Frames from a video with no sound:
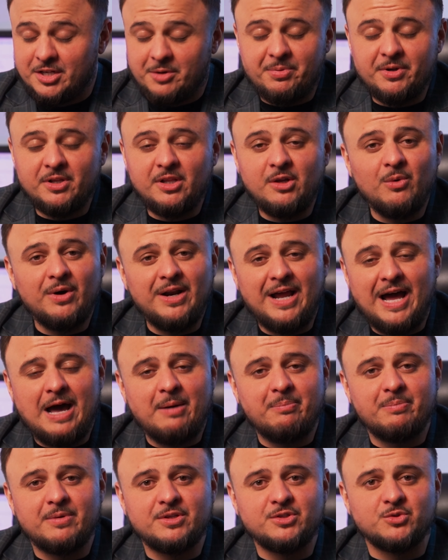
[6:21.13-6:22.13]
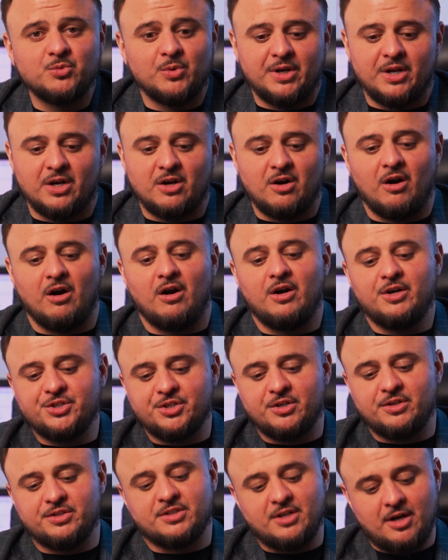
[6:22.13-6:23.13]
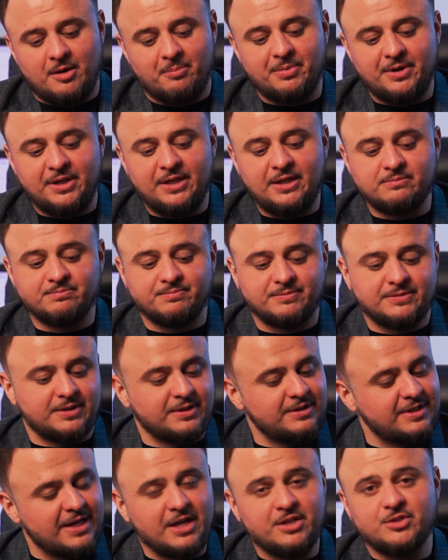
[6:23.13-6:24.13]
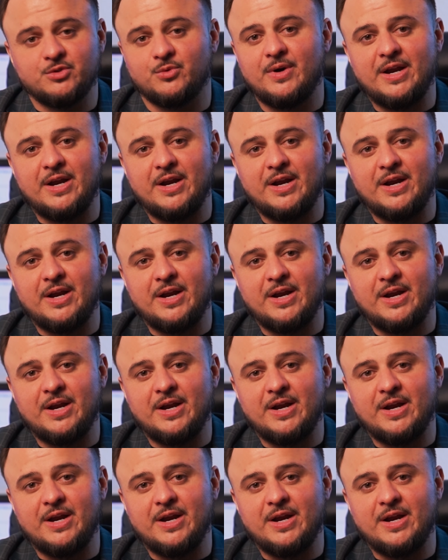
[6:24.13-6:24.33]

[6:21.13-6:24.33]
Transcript: Typically what happens when a car insurance company takes